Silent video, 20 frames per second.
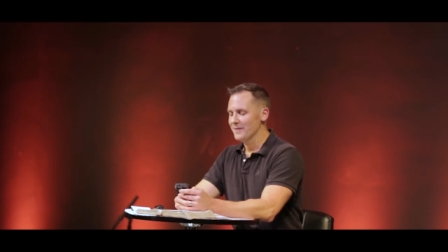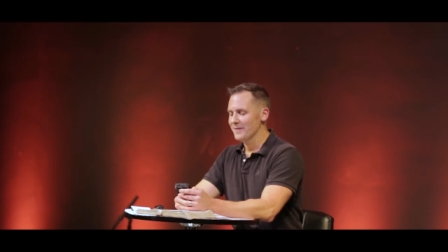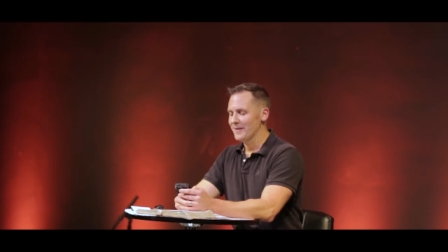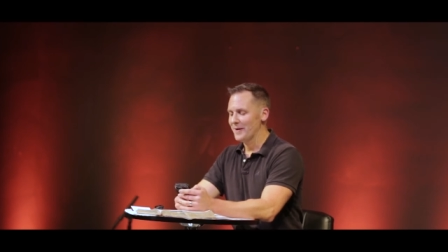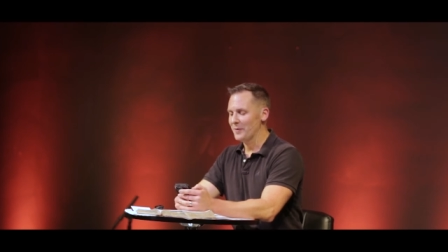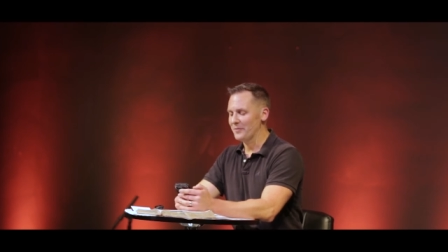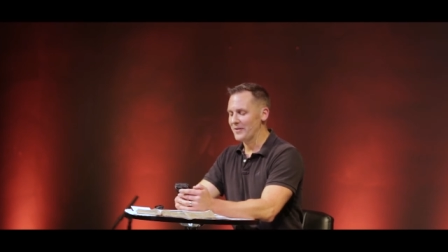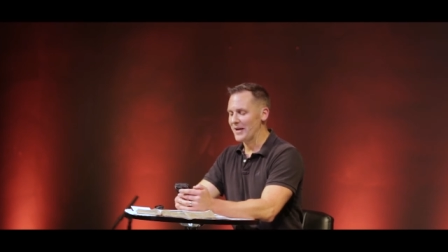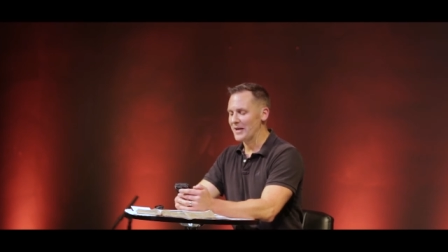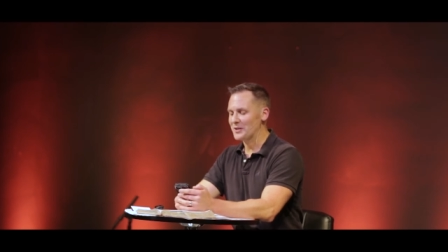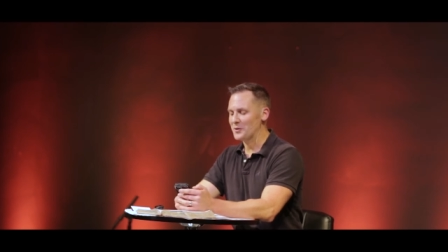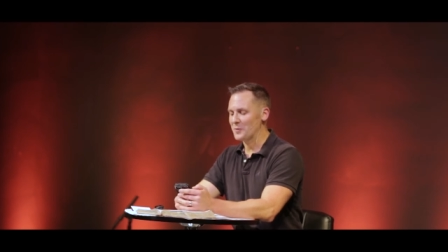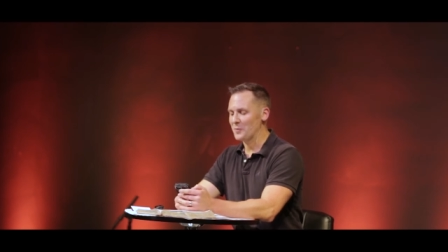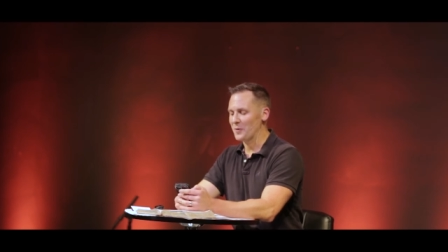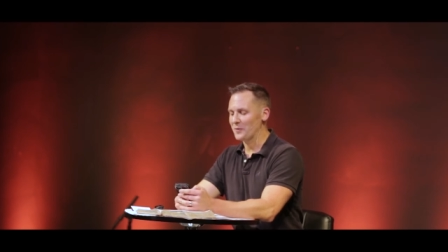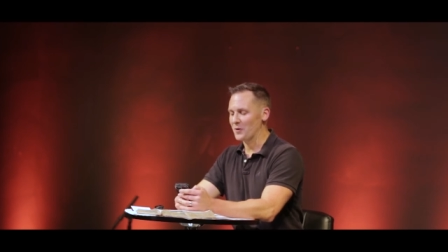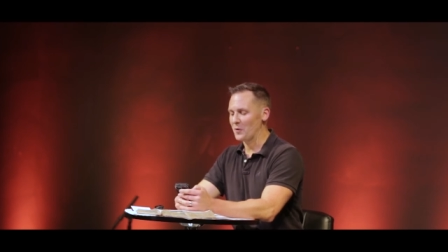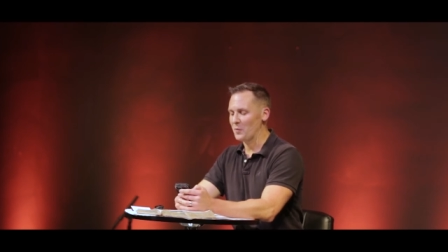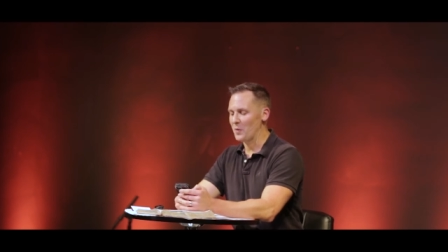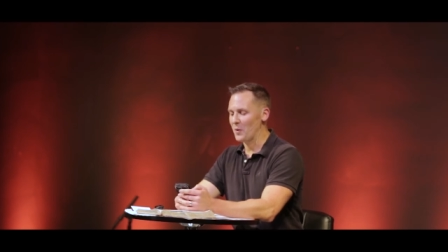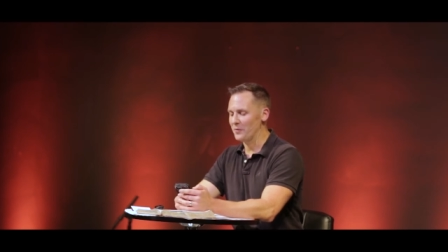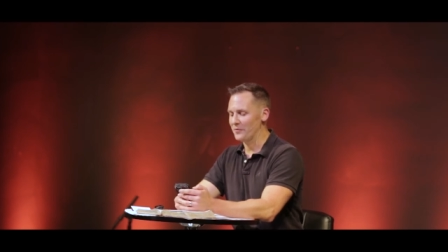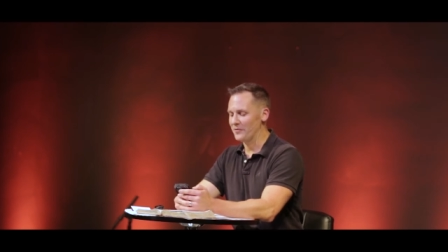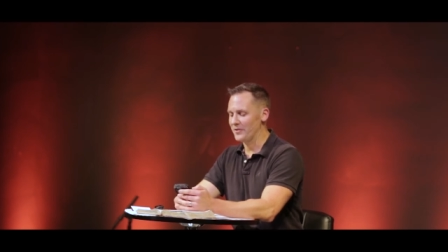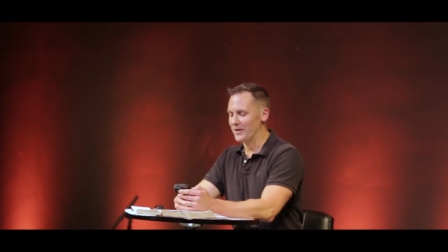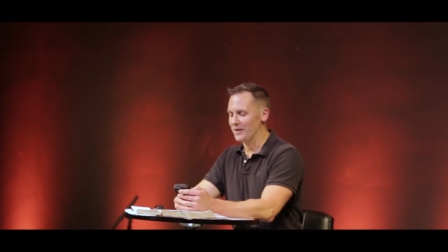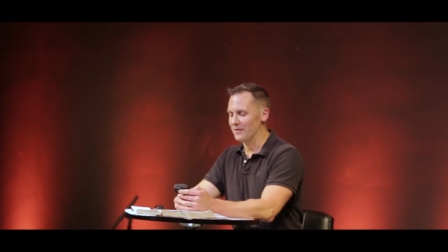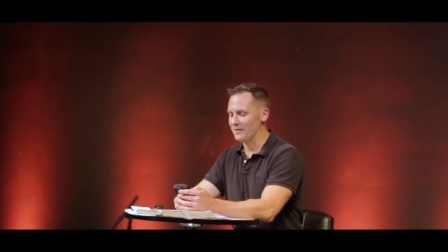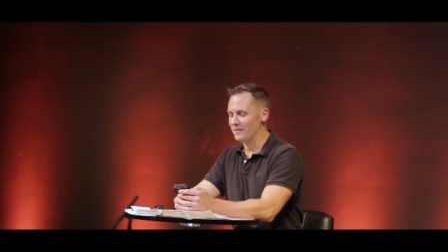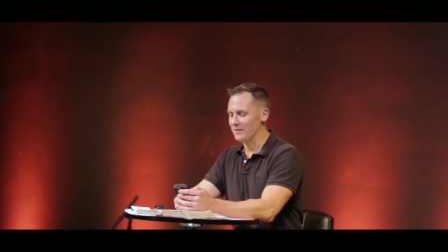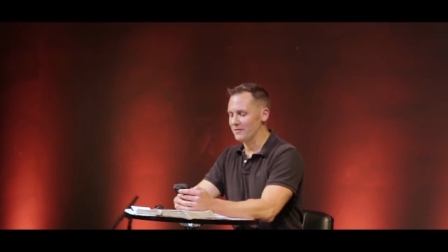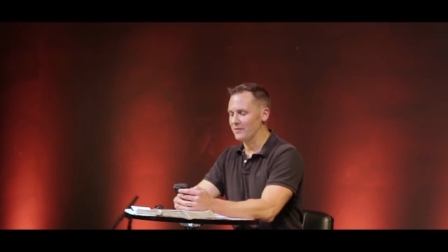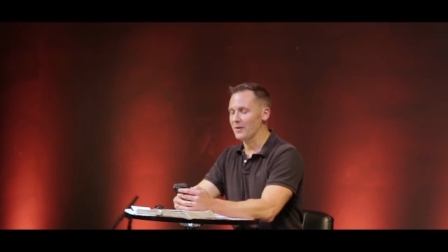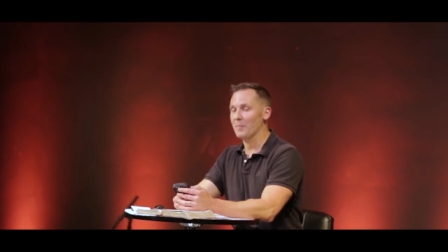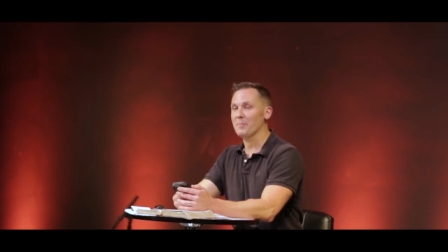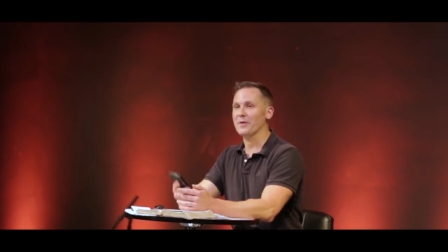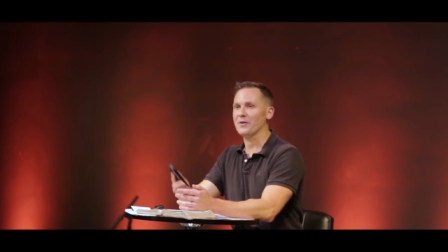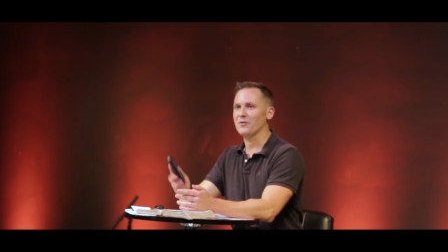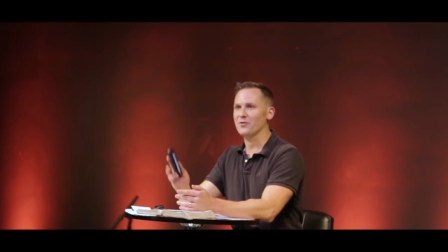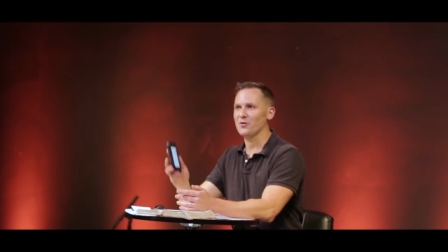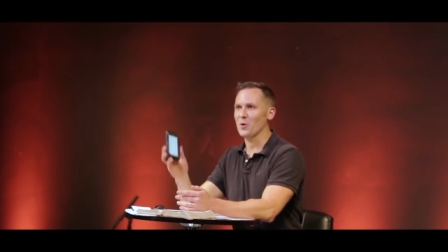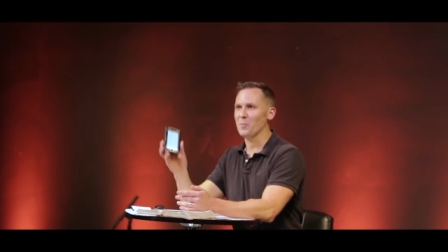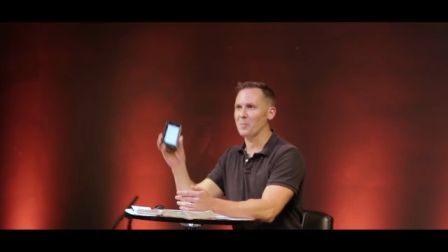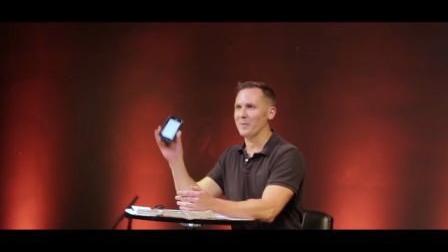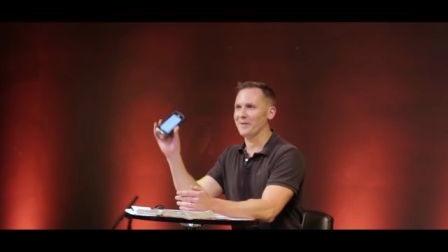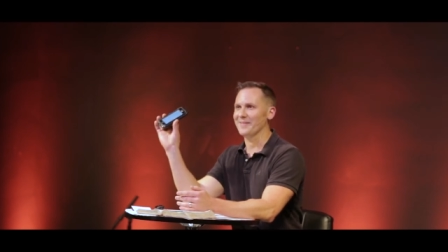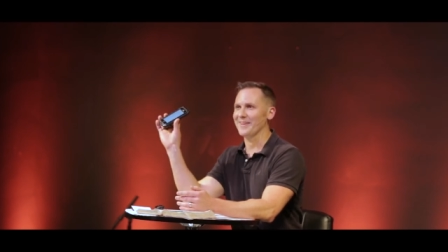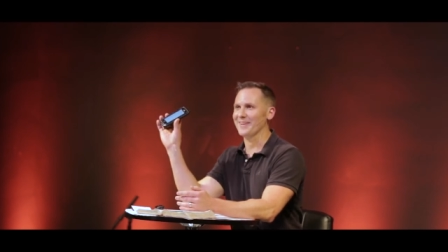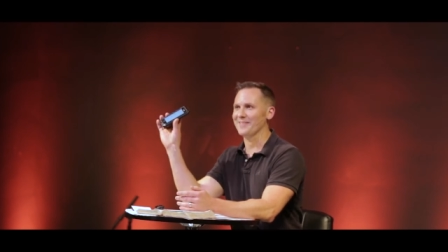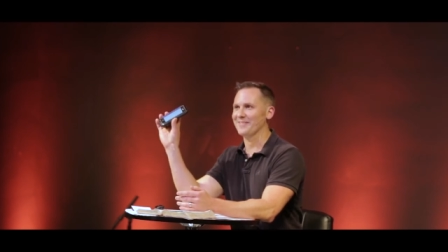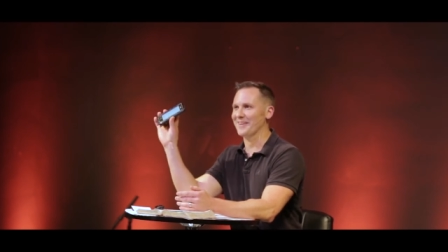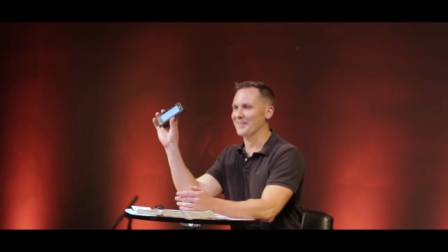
That was actually what the quote said. Something stupid. That's